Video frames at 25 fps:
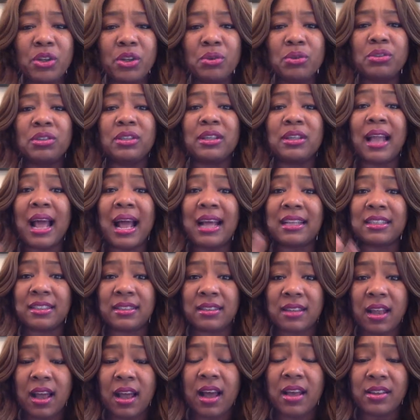used
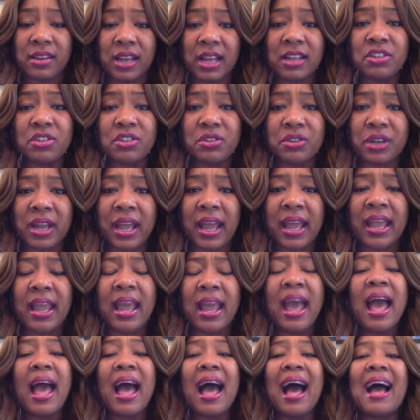yesterday,
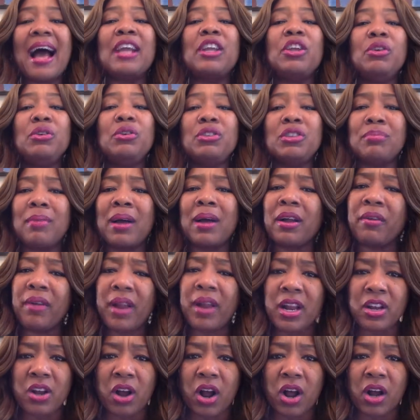I used my
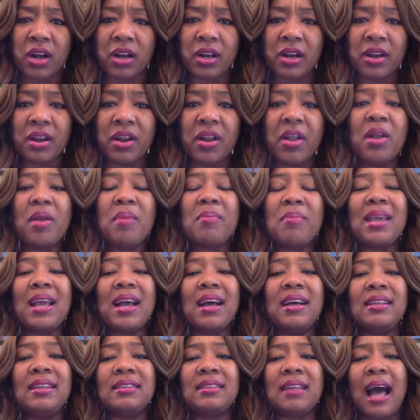granddaughter,
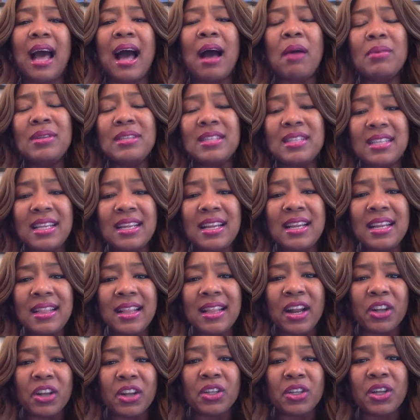because I was sitting
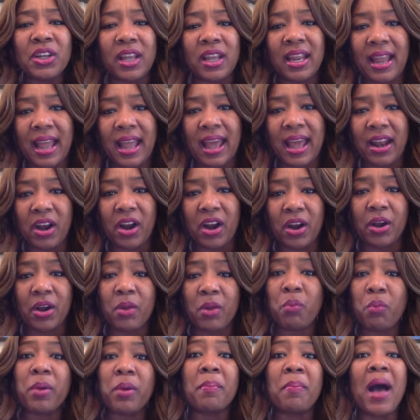there looking at her,
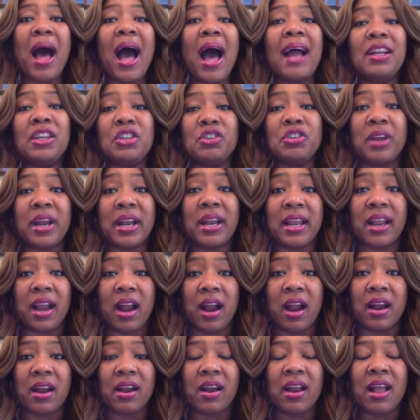and we're potty training
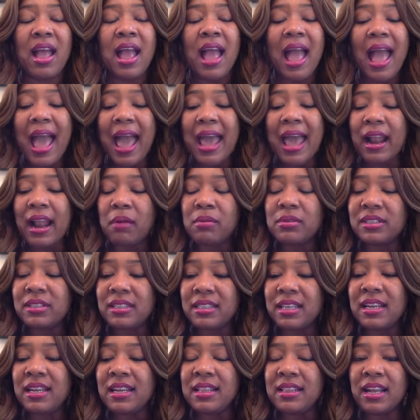her. And I was
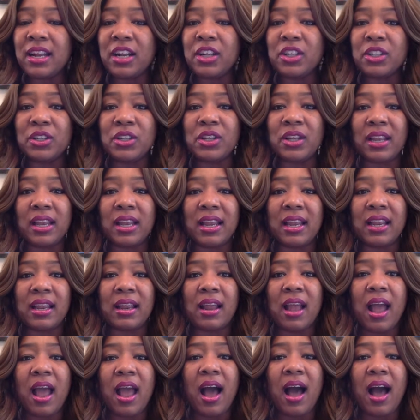sitting there looking.